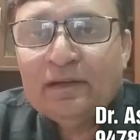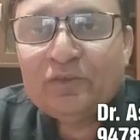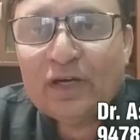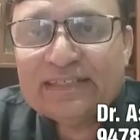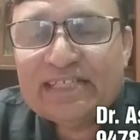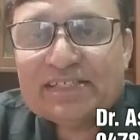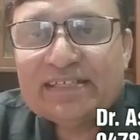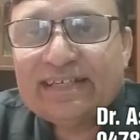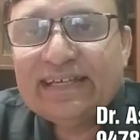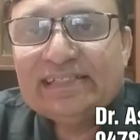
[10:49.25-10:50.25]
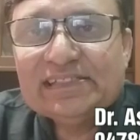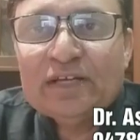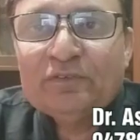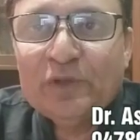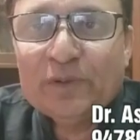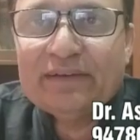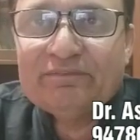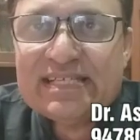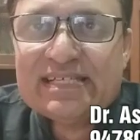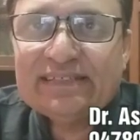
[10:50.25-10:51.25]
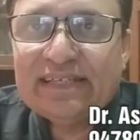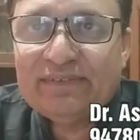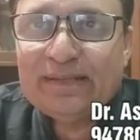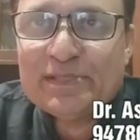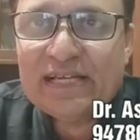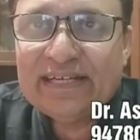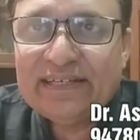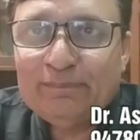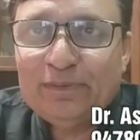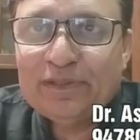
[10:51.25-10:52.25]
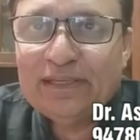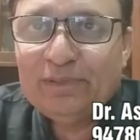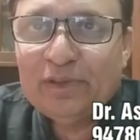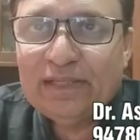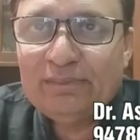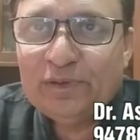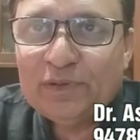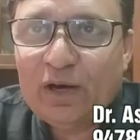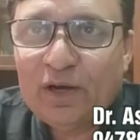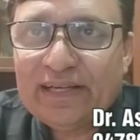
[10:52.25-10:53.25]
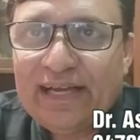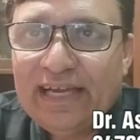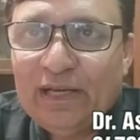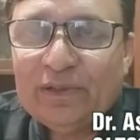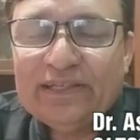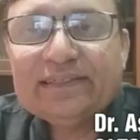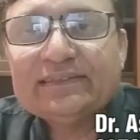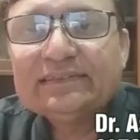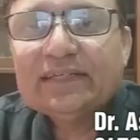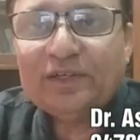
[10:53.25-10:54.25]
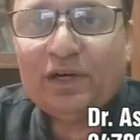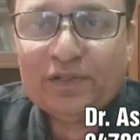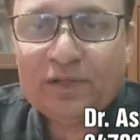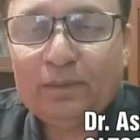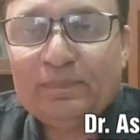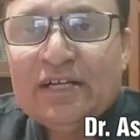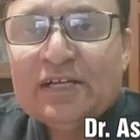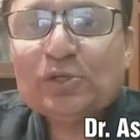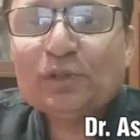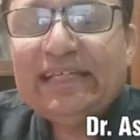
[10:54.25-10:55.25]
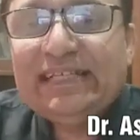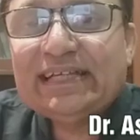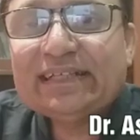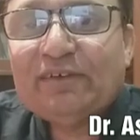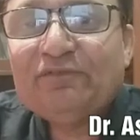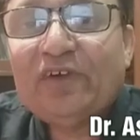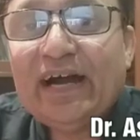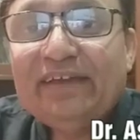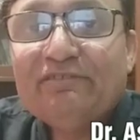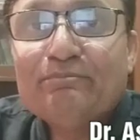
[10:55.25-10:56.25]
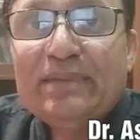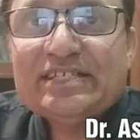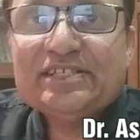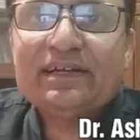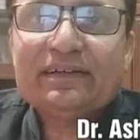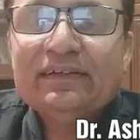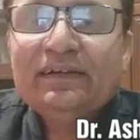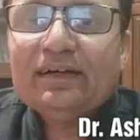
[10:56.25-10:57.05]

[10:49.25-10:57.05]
For this details, you can visit their website www.hellointern.com. So these are the 5 major